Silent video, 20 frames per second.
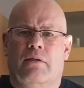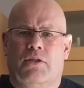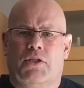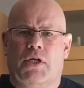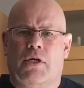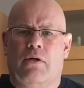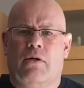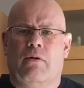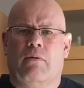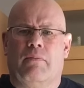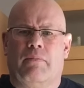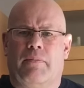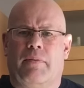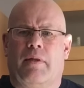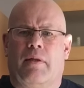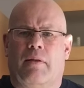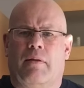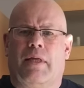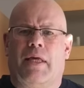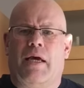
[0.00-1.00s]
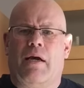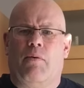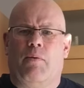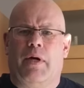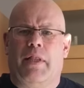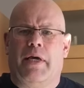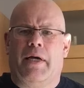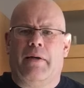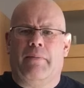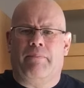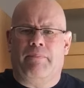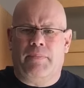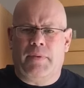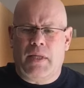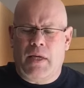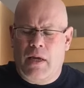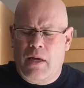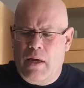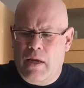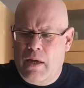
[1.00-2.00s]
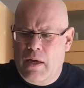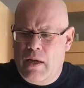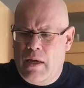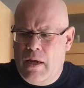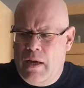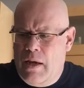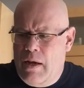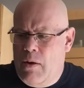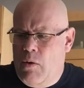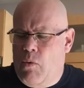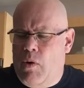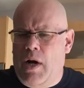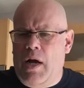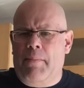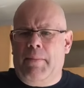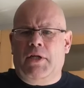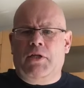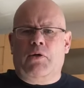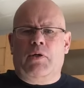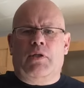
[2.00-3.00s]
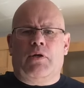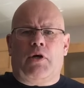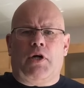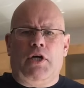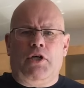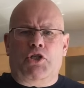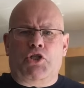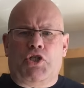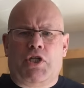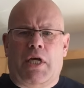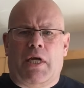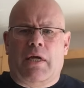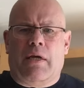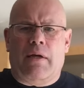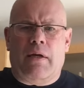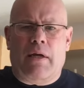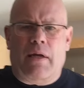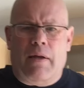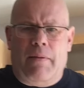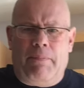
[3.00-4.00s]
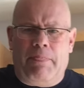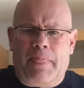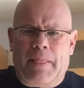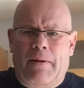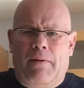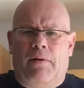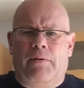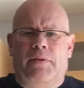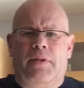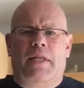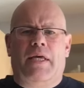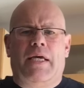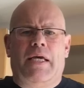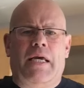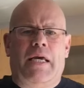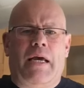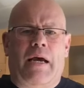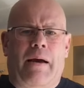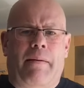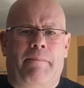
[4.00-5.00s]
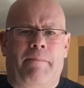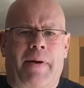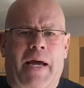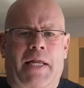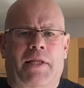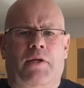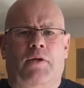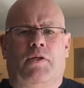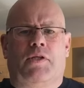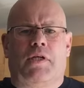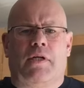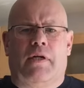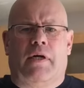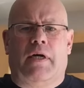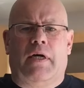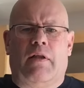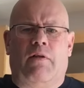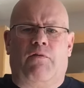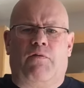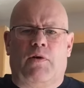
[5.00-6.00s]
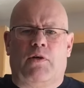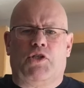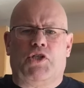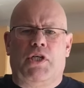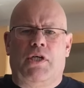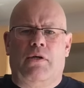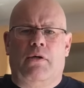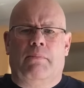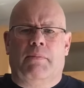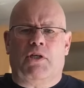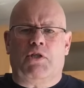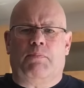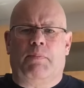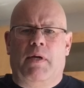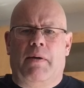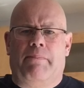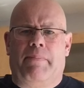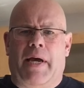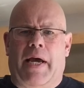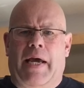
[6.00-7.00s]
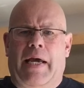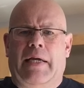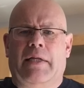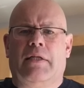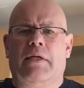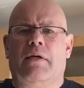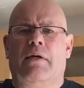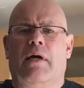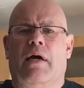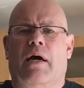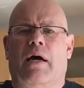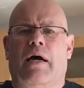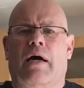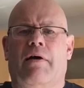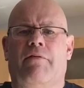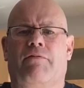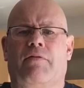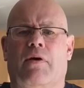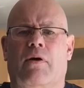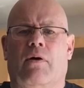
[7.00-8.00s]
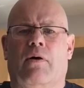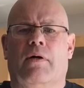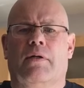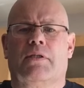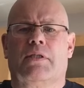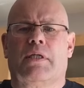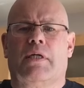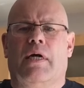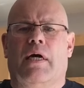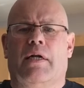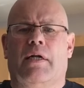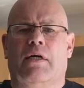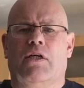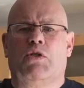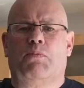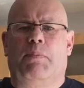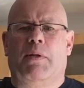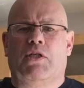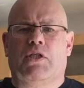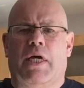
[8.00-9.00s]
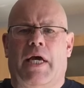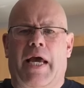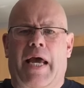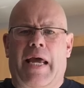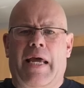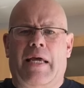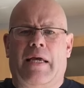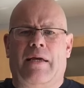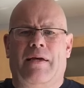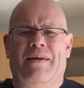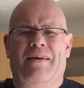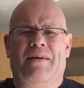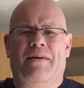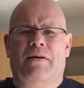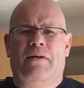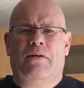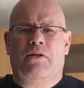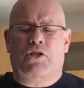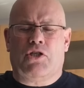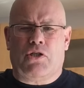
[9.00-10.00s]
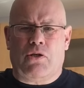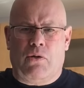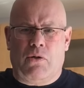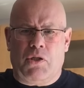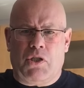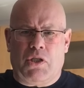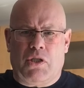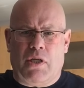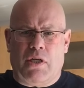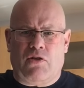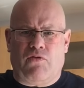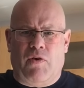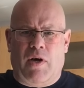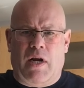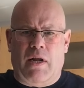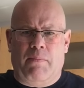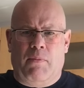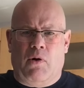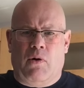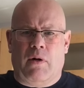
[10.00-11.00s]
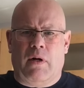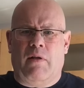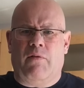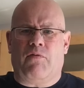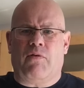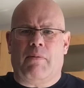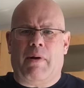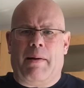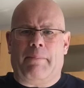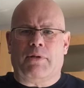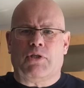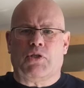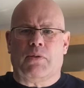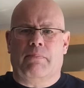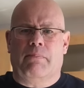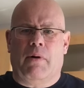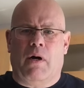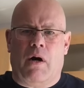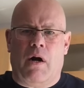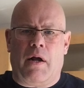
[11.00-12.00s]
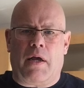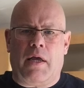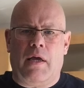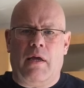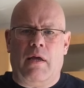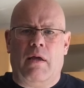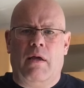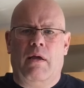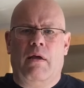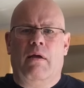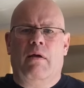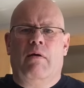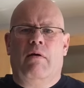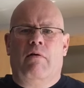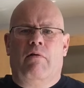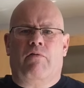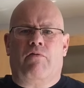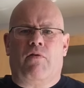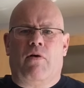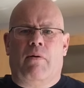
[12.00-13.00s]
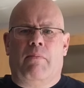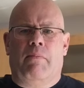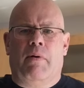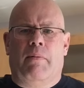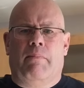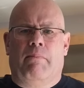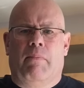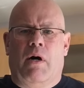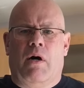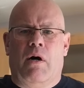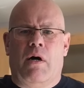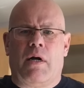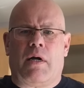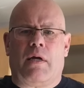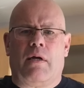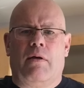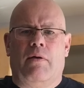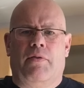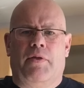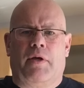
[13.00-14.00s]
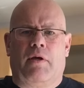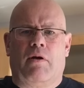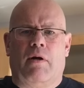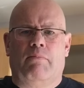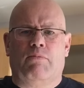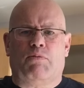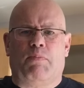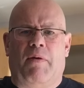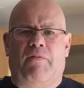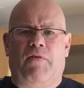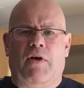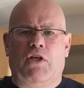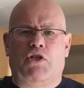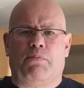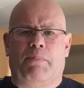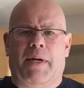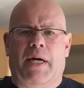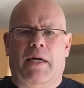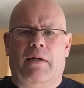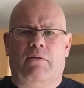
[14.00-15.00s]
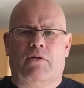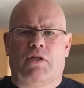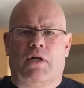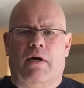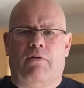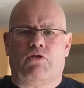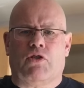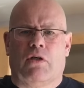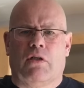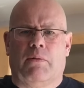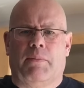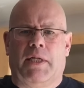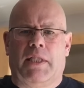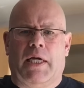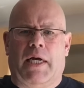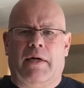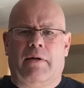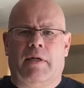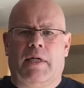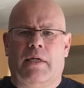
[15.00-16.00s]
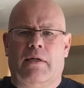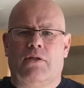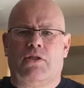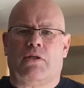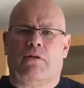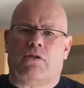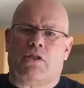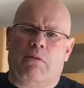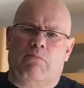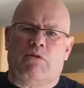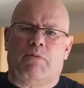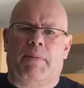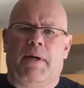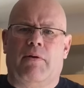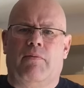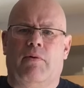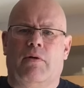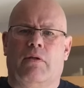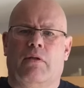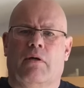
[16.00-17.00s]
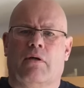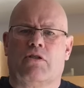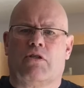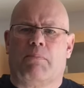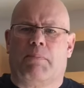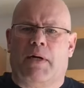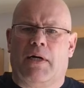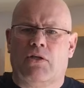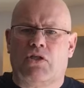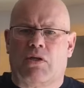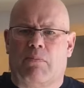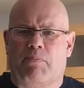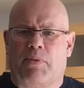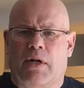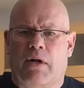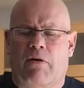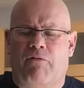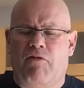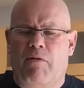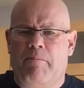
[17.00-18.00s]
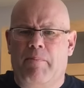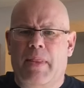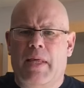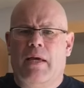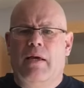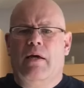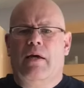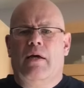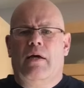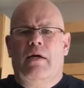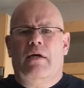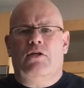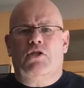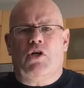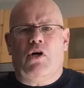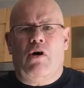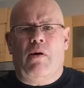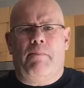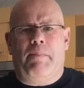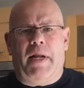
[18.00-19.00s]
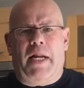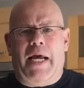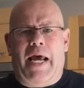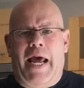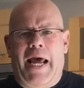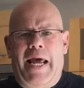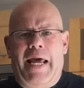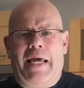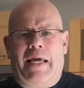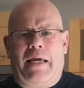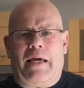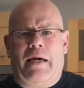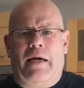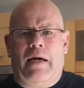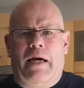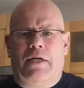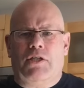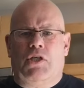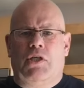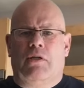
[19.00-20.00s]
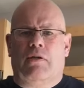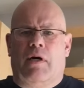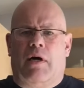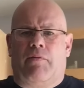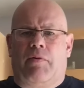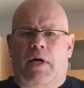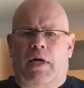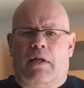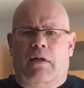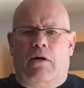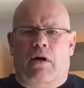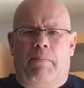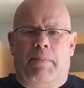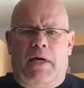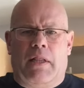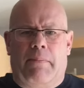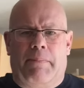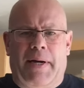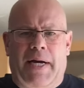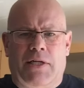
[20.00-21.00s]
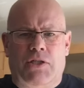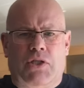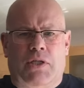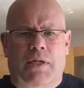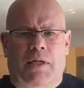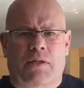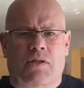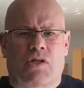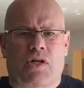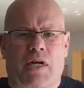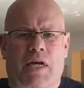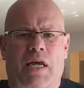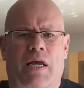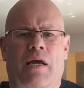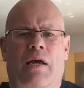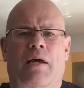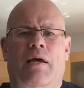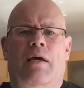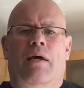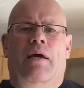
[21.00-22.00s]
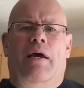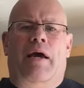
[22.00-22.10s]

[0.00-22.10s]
so get with it. Why am I doing the Rosti? On the menu tonight for She Who Must Be Obeyed, I've got a nice piece of hake, sourced this very morning from Amersham Market, from Mark the Grimsby fishman, who drives all the way down here, so it seems a bit rude not to buy something off him. So a bit of hake. As you know, I write a lot about the Basque Country.